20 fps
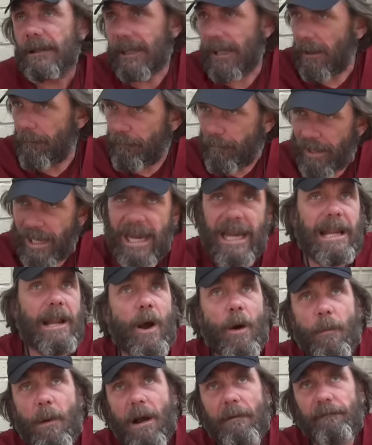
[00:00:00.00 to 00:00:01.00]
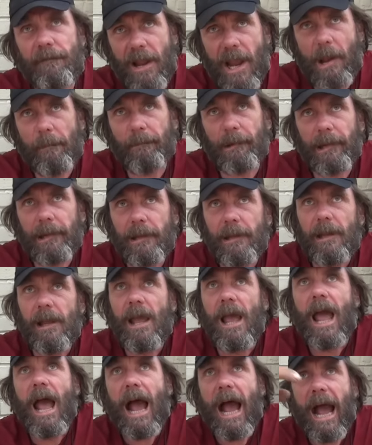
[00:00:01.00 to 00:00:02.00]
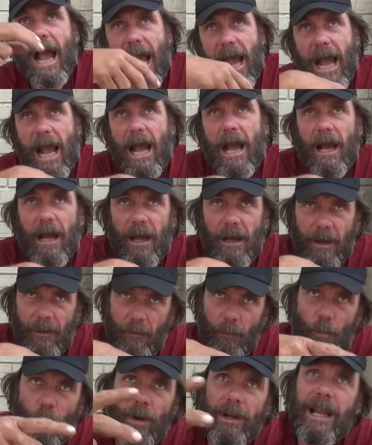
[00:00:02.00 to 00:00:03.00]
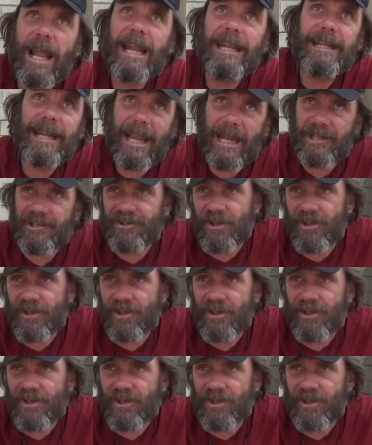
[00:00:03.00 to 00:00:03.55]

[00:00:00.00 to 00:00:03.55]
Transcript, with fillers: impede on my family. Uh, I, when they need